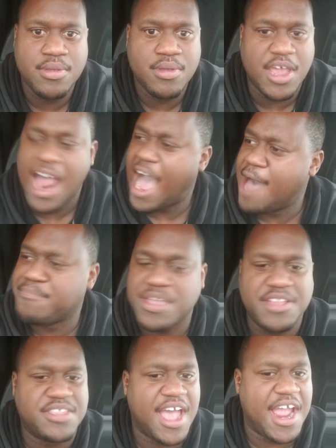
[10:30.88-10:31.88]
And I'd
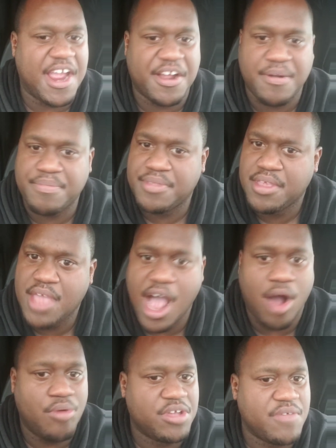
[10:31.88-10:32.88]
be damned. I
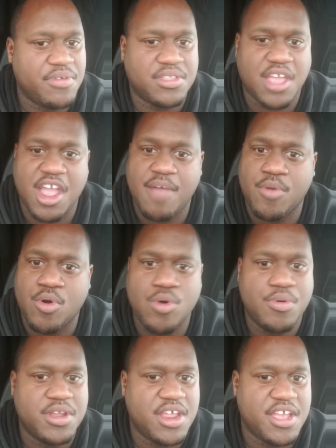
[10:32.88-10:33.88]
don't give a damn
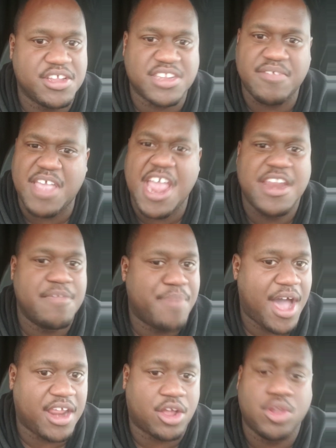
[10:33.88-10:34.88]
who it is if
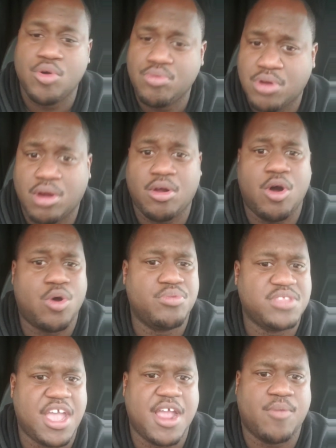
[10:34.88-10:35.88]
anybody, including her own
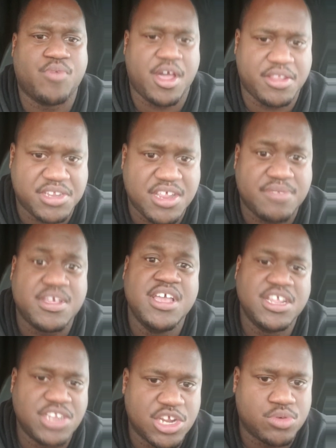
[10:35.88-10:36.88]
damn relatives,
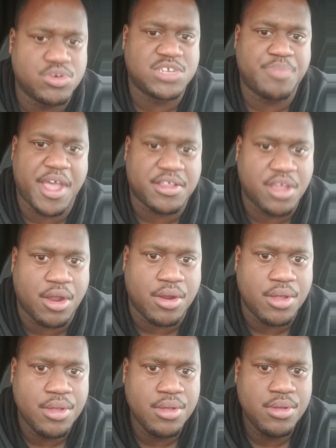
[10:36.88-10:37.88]
disrespect her.
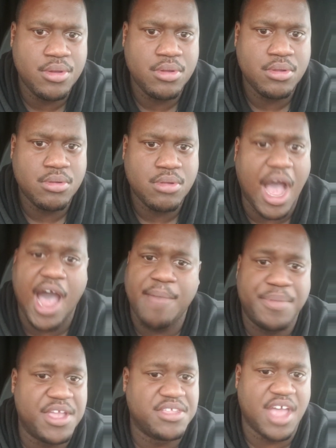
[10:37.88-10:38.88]
I'd
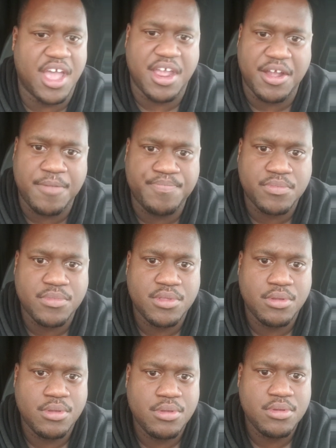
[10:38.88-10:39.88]
be damned.
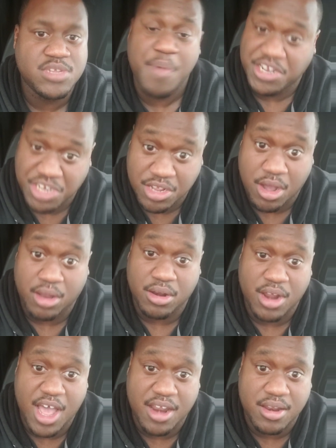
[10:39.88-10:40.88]
Especially calling
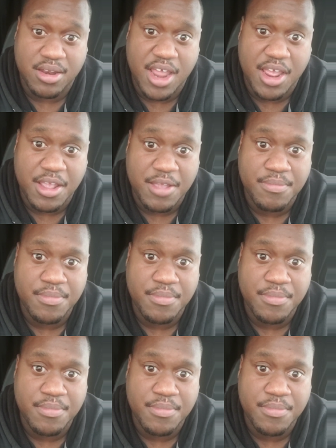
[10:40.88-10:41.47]
her out of the name.